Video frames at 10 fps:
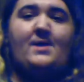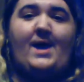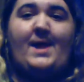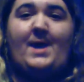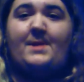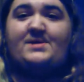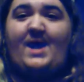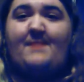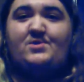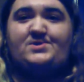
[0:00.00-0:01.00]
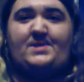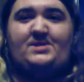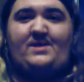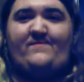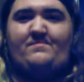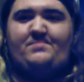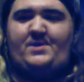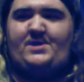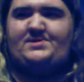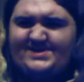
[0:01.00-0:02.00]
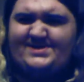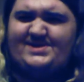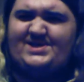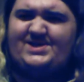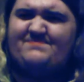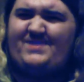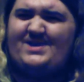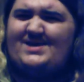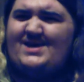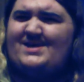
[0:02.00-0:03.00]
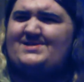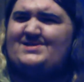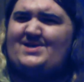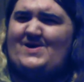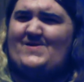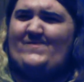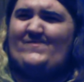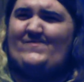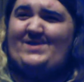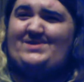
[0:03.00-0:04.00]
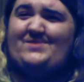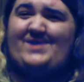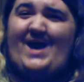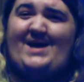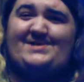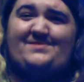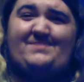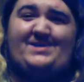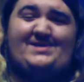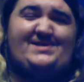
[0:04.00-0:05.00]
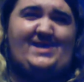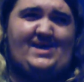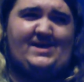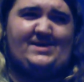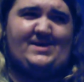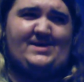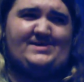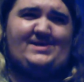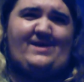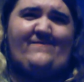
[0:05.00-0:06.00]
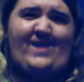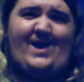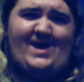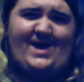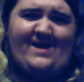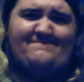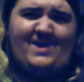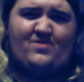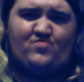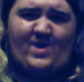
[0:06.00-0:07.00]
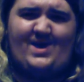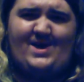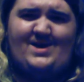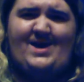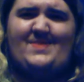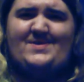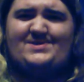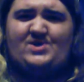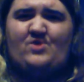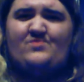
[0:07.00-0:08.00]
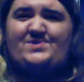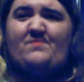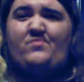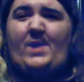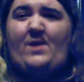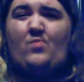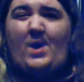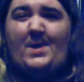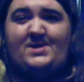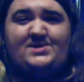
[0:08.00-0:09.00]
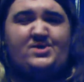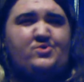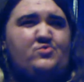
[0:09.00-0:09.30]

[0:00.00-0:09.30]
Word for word: And now the camera's in a different place. Speaking of when you guys will be seeing this, if I have my way and this goes up when I want it to,